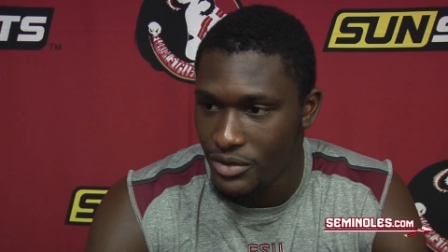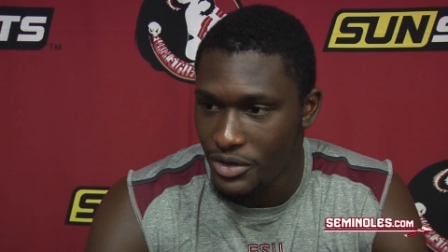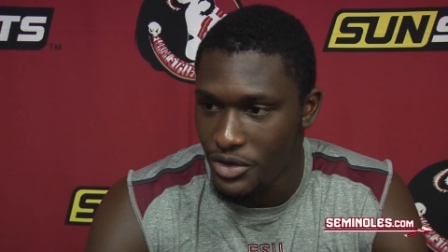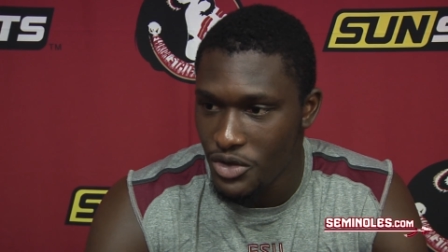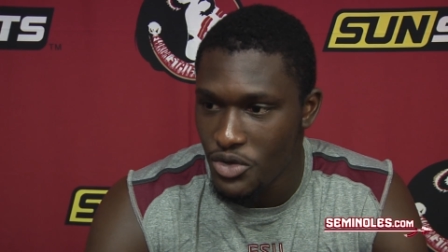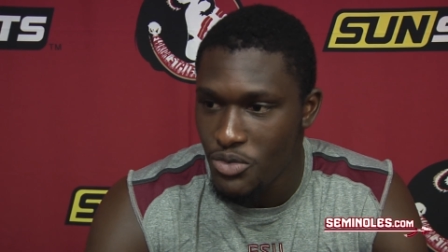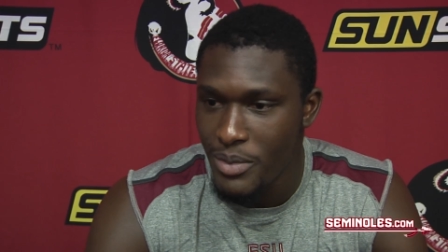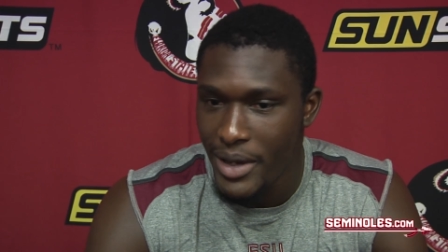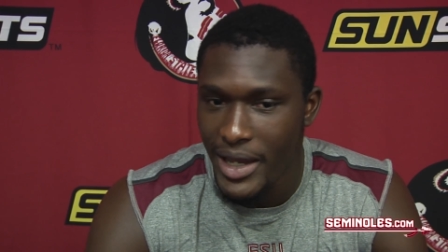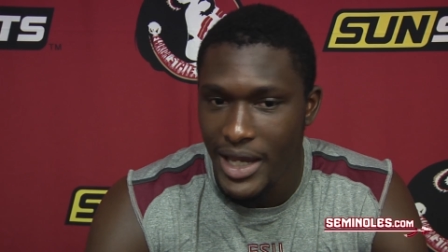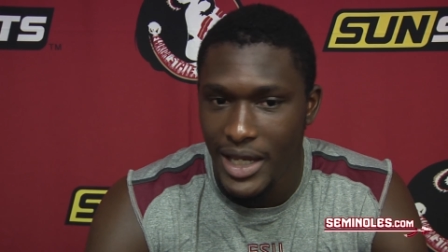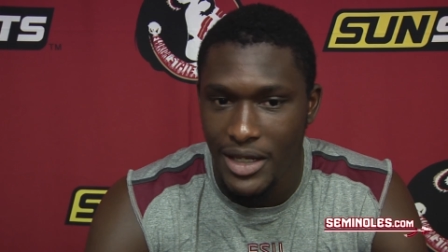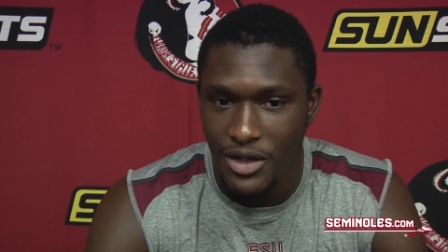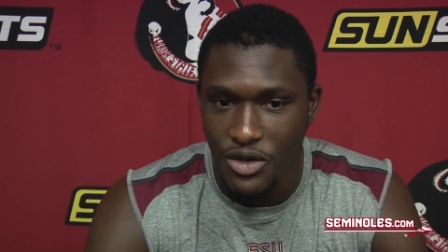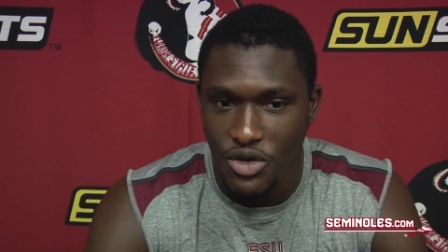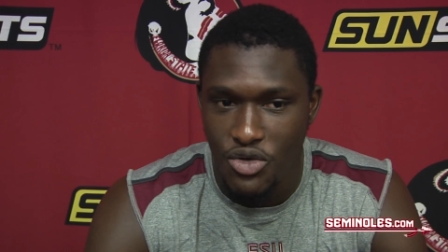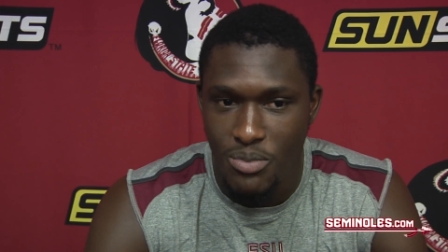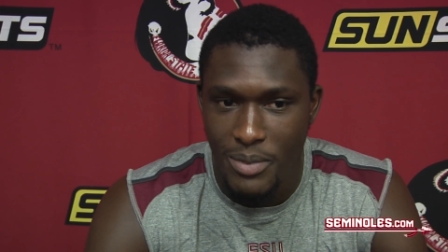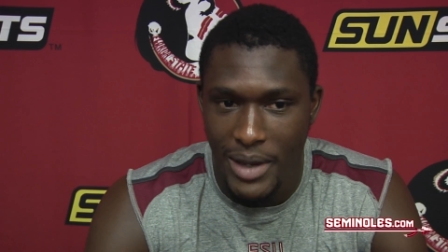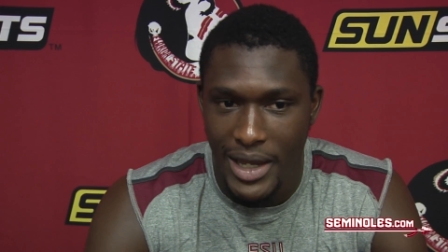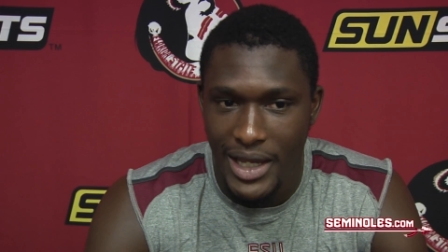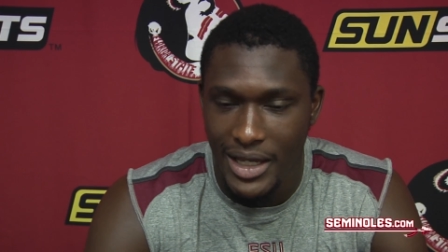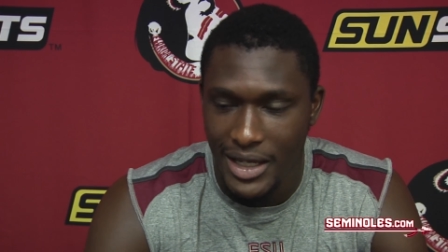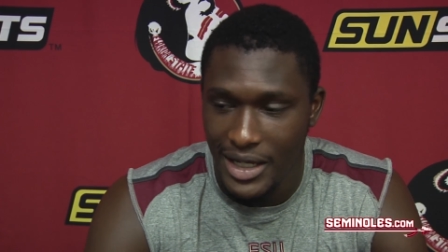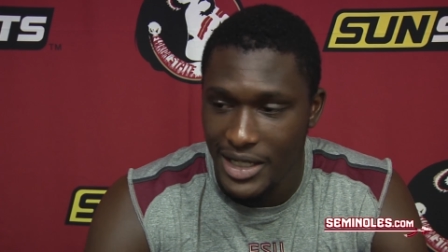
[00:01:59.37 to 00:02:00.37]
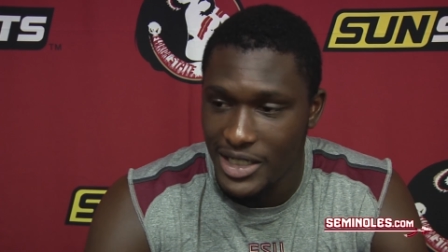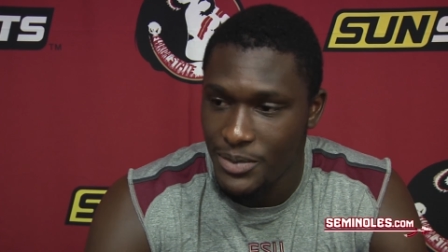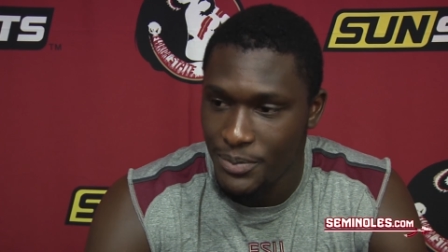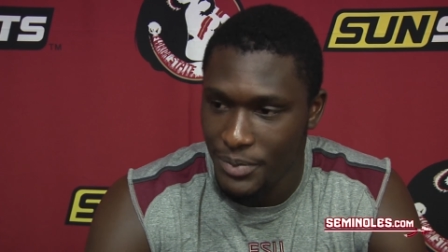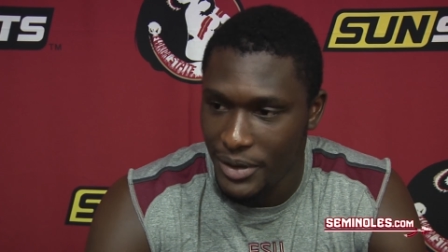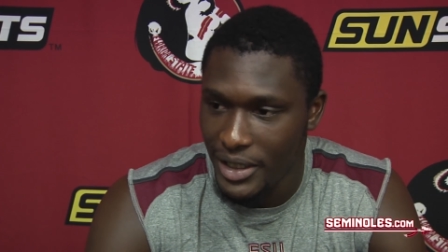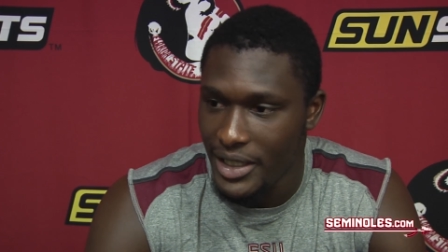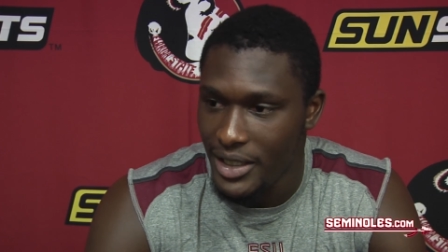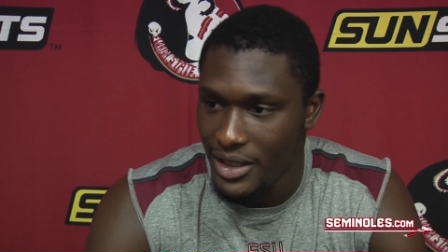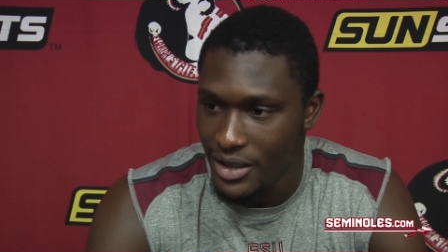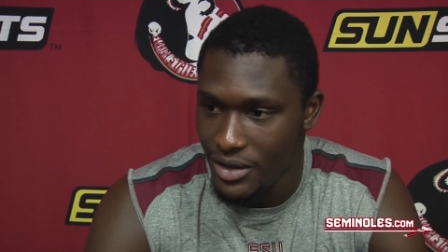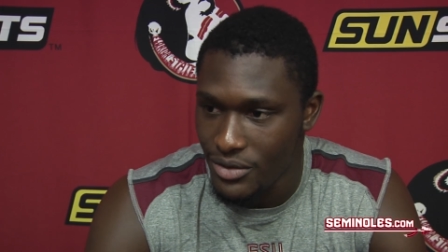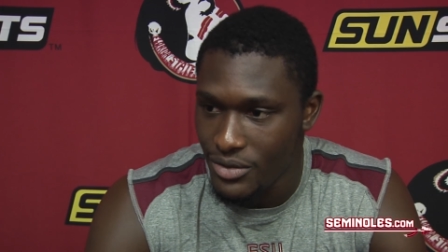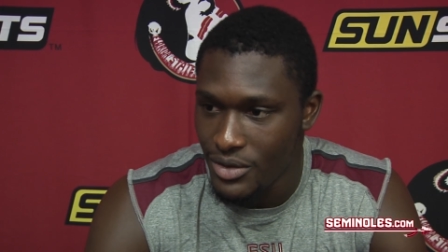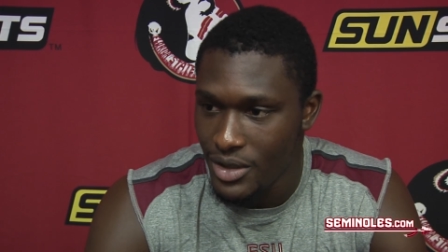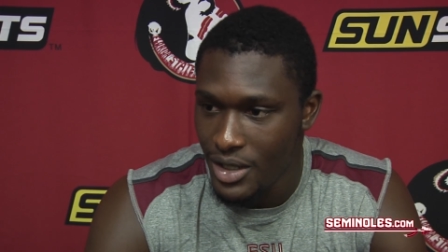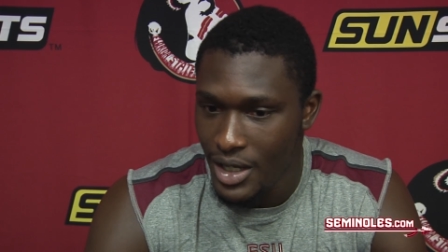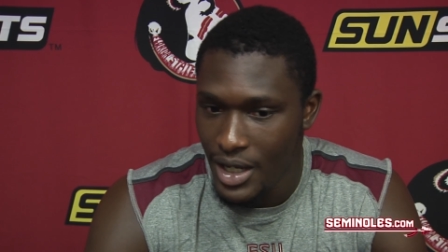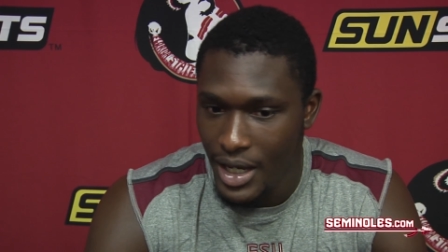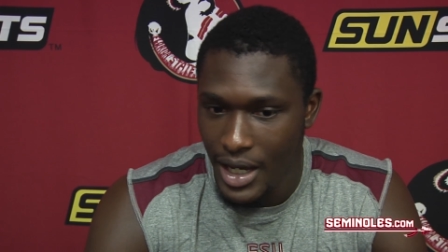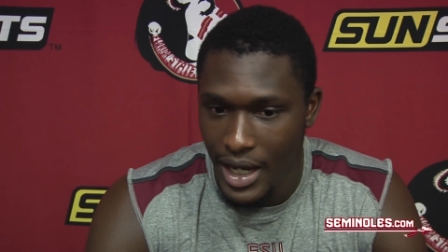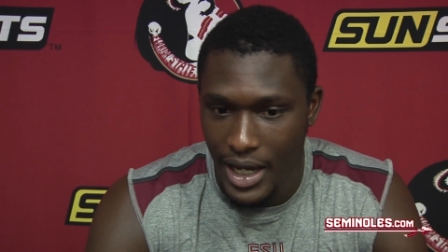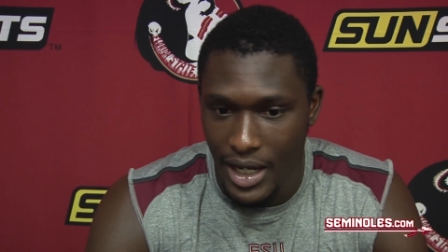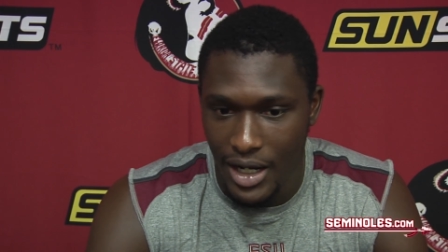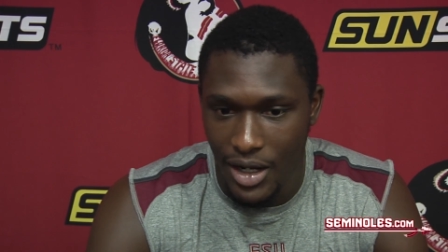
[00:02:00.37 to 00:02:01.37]
You make you make us play you,
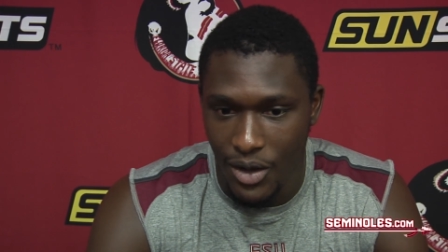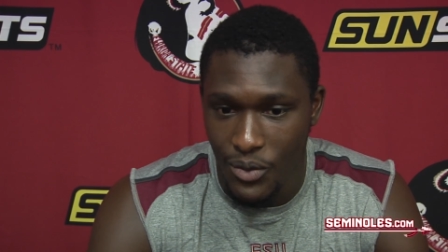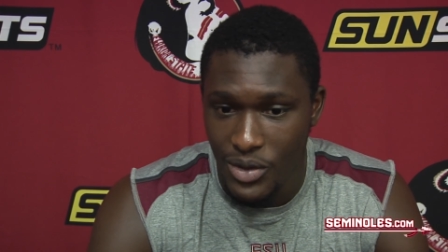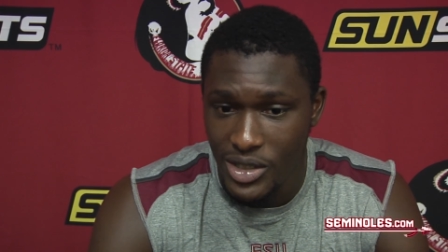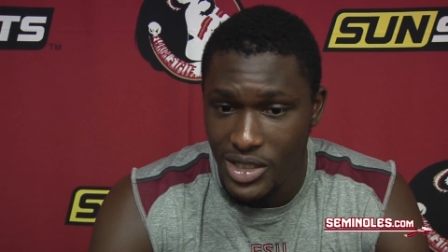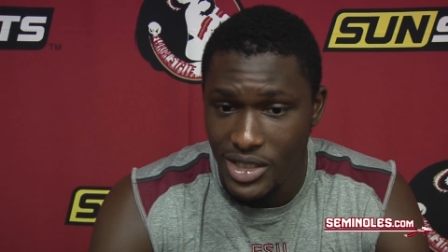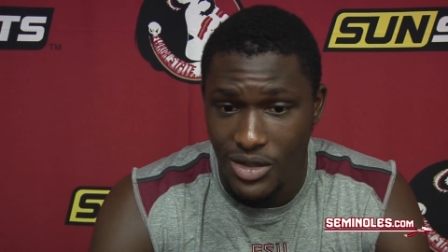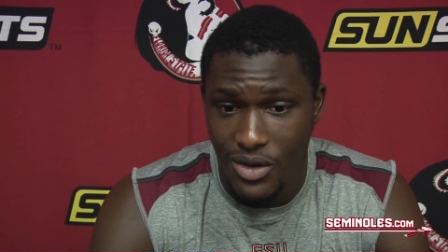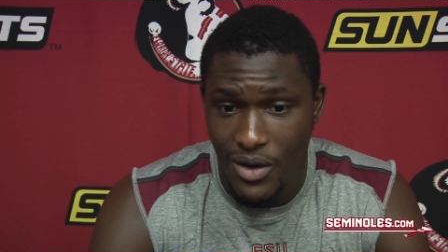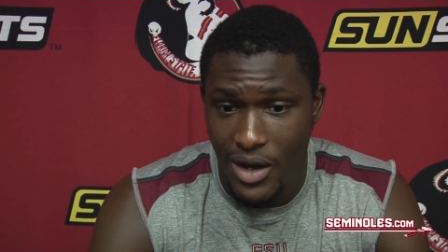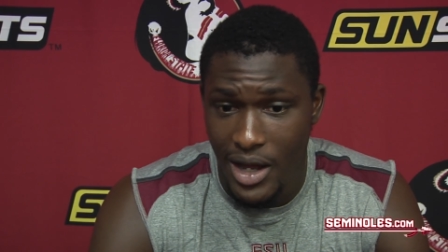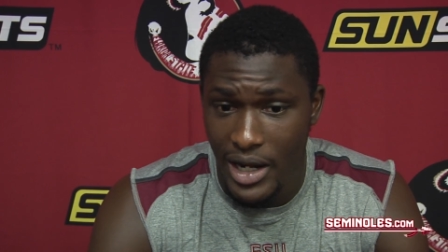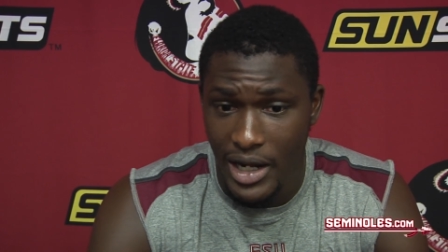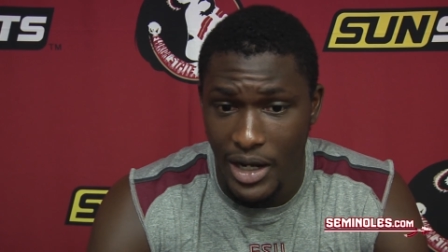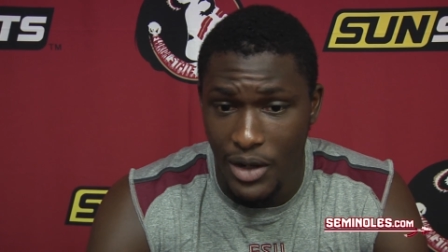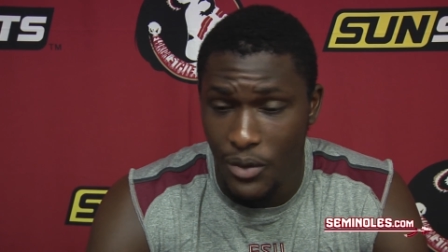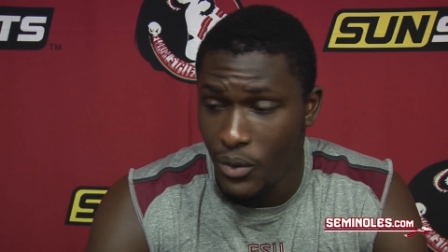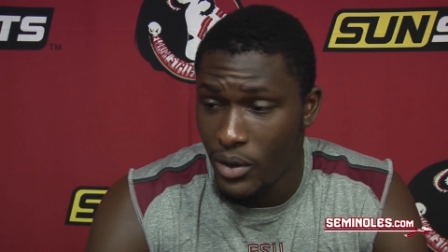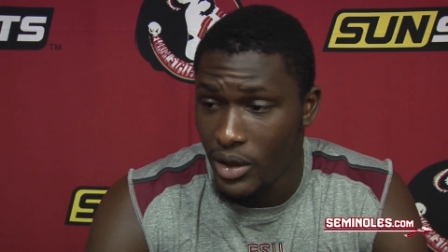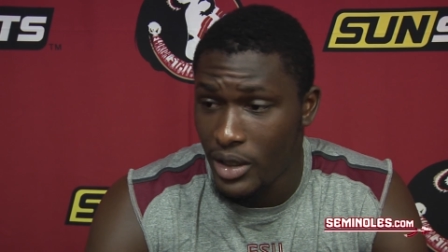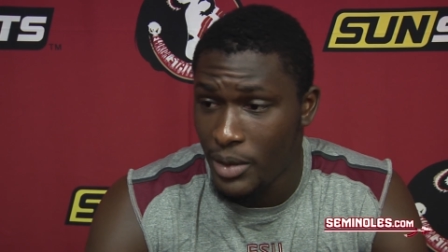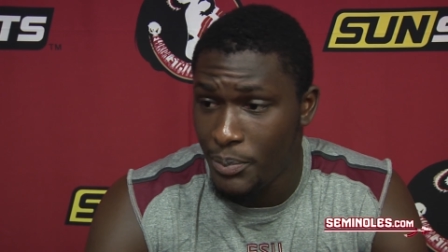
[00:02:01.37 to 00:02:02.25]
and uh, we're just going out there and we're